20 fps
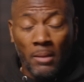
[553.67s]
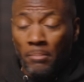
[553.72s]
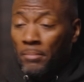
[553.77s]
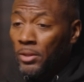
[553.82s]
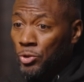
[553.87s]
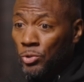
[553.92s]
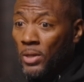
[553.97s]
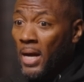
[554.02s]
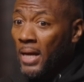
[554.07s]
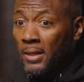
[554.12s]

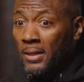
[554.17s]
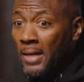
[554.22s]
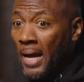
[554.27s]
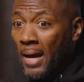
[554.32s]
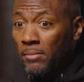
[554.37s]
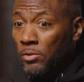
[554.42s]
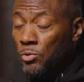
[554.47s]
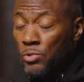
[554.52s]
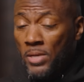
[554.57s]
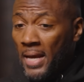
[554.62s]
but
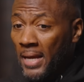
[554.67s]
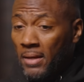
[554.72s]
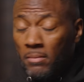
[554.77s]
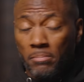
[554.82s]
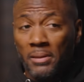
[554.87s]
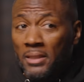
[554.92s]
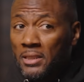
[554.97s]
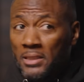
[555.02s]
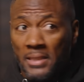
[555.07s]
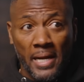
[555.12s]
you
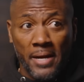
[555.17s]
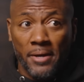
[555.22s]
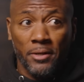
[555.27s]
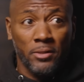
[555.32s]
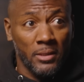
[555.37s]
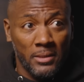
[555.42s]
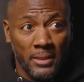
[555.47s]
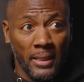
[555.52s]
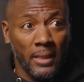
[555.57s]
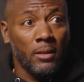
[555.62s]
can't be
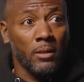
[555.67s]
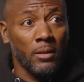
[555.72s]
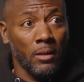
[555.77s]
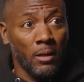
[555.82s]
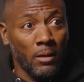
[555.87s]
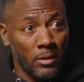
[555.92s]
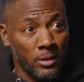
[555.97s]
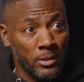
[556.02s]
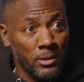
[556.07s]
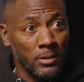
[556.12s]
scared to take a
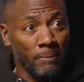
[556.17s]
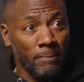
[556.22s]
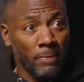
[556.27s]
loss.